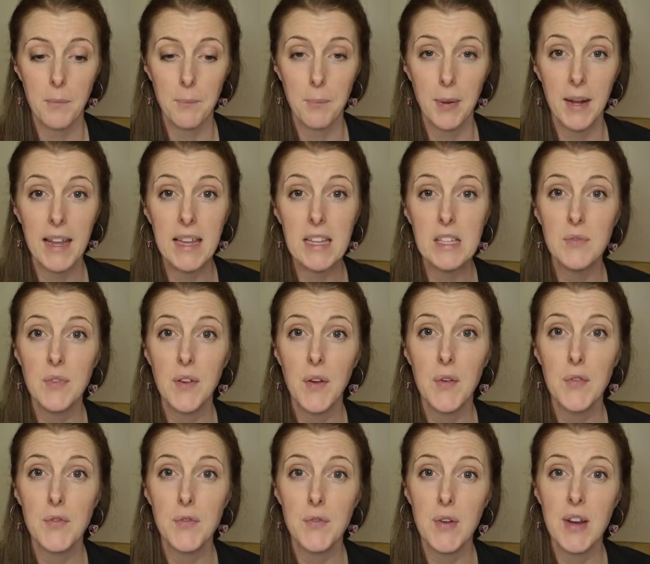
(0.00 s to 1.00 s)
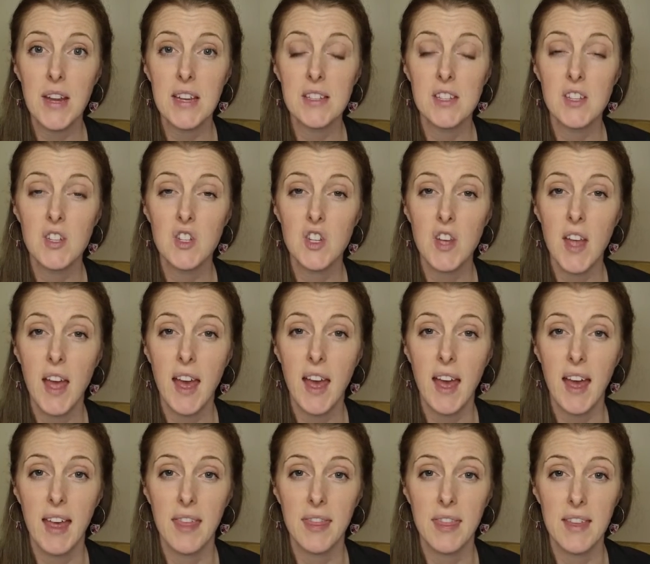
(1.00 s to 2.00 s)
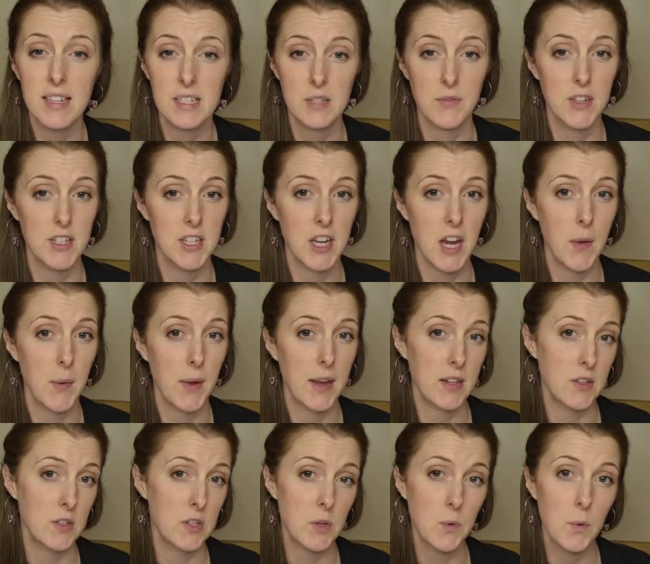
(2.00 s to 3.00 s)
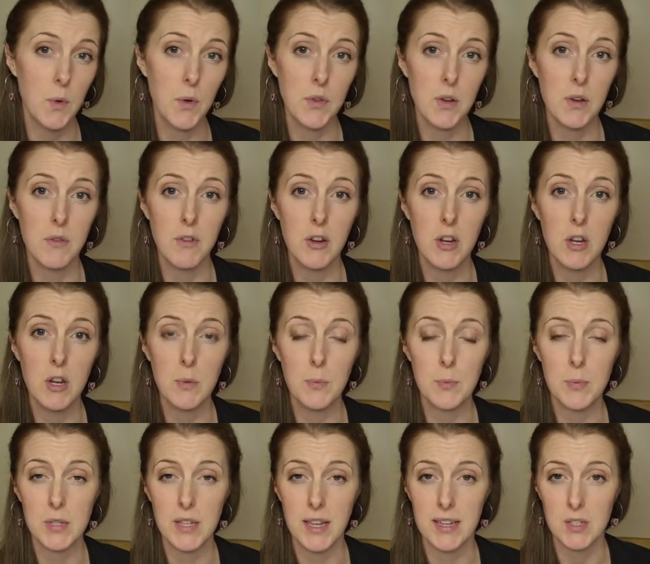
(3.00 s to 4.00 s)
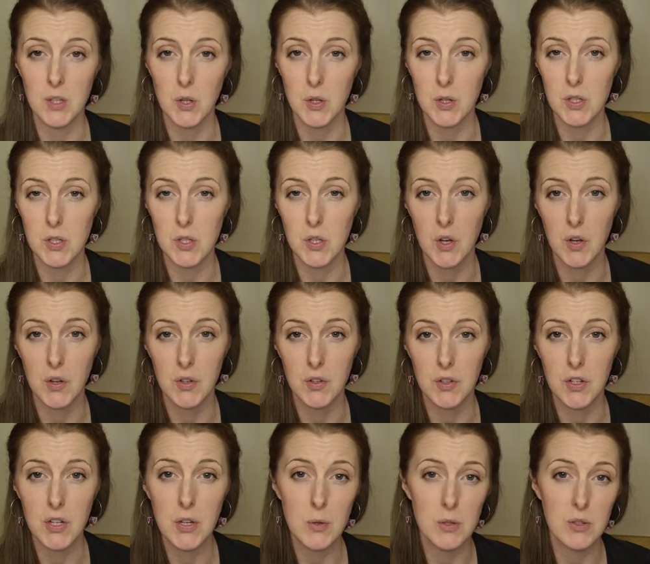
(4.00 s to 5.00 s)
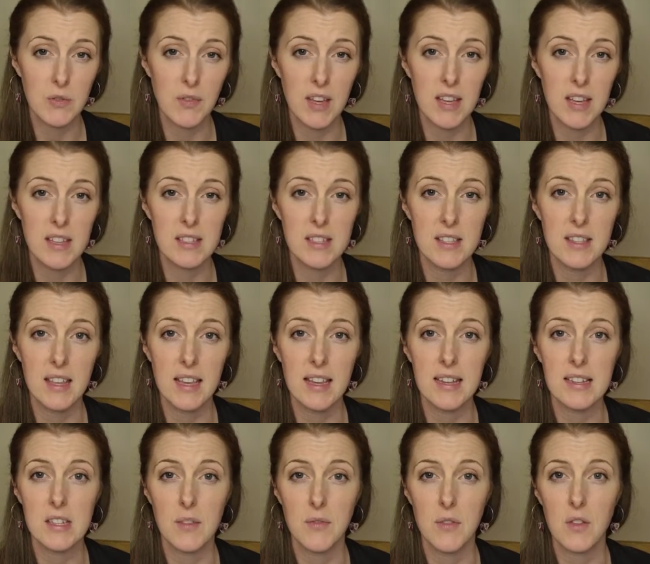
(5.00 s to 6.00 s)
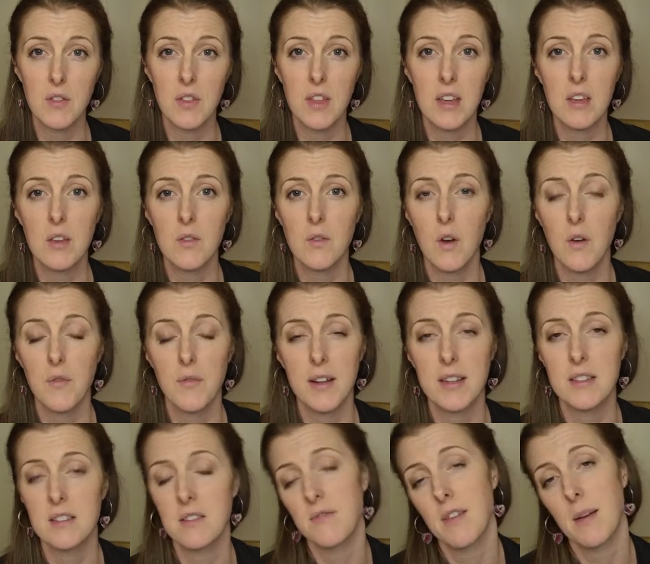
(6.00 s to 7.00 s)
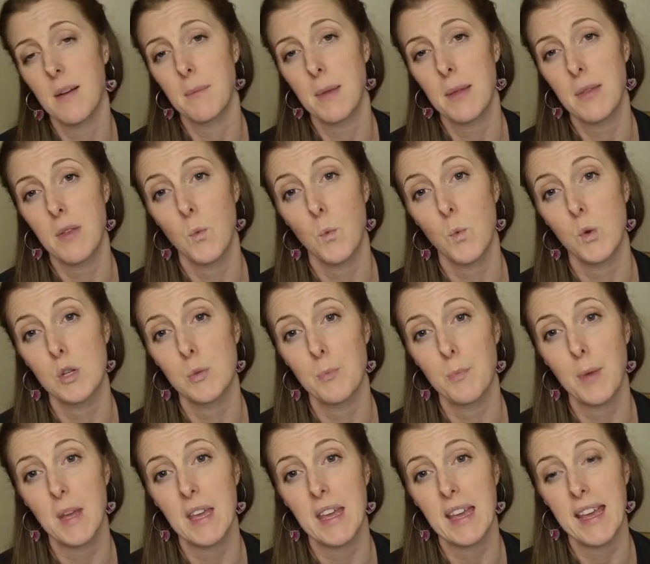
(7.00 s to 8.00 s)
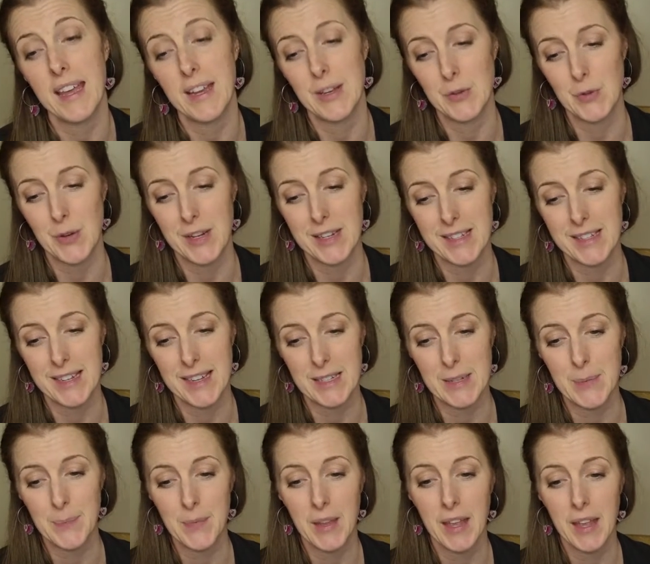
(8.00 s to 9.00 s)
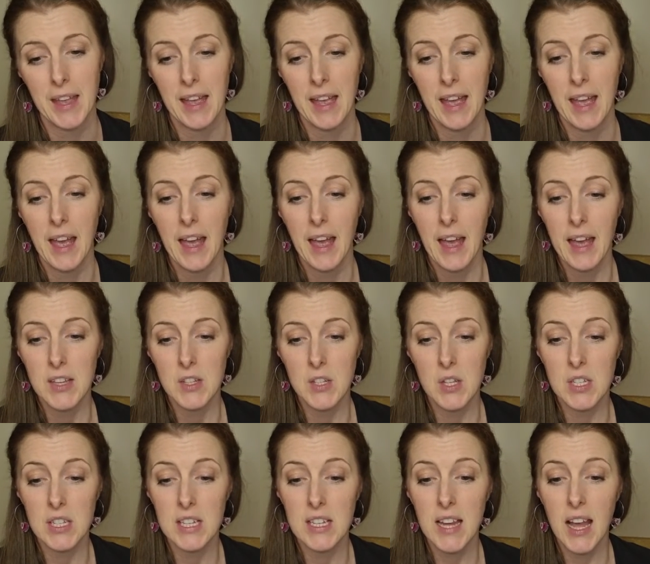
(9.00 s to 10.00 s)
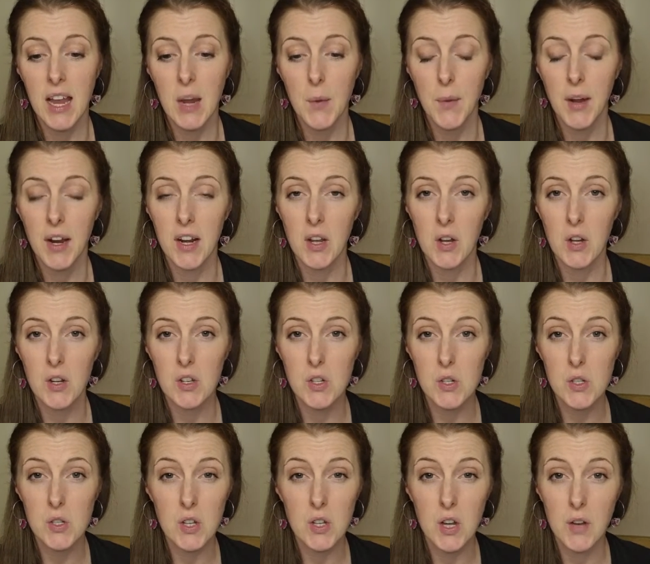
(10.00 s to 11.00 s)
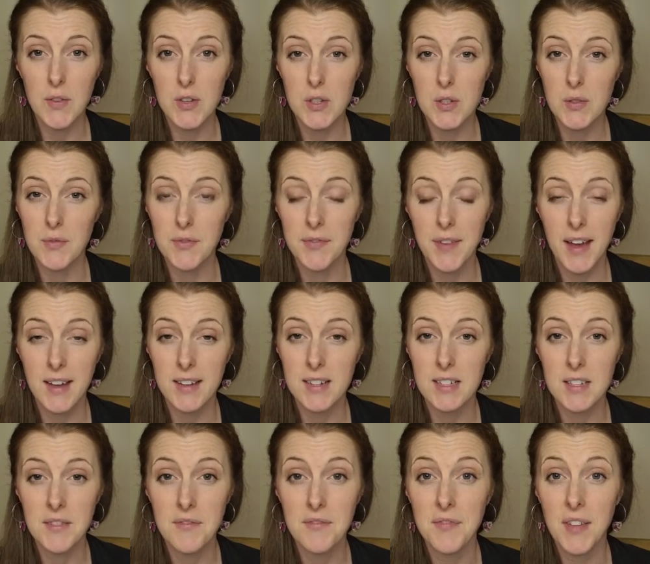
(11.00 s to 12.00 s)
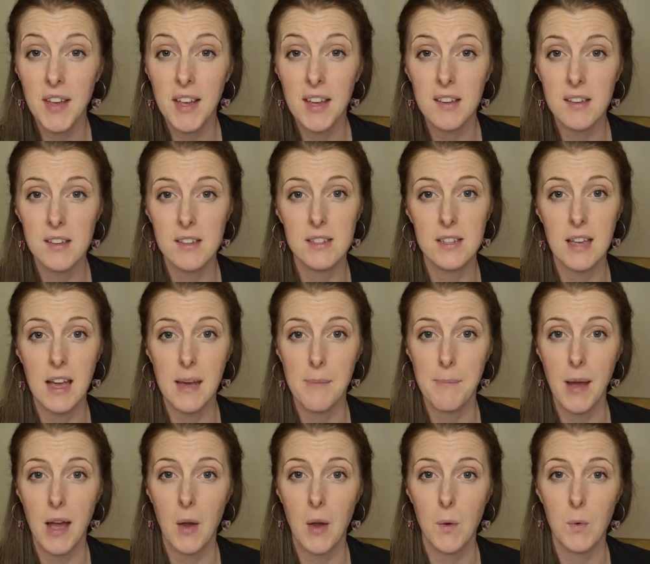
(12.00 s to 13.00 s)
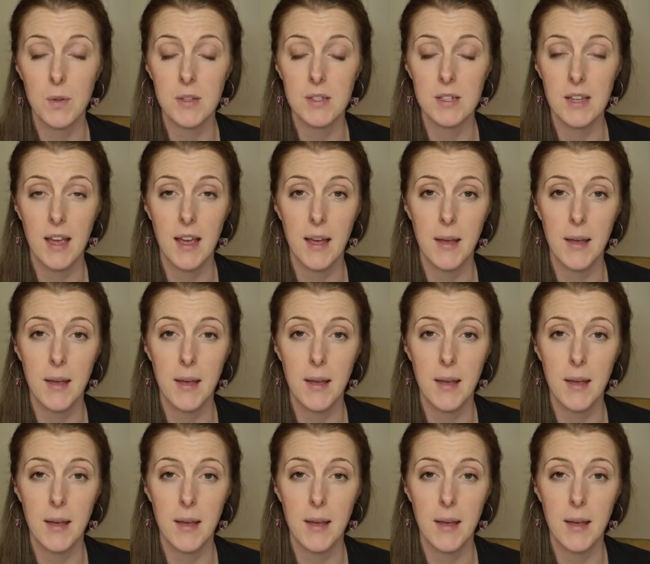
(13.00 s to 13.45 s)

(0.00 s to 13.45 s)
Please feel free to share this video into other groups and onto your news feeds and things if you think you've got friends and family that would be interested. So tonight we're going to just cover some facts and figures about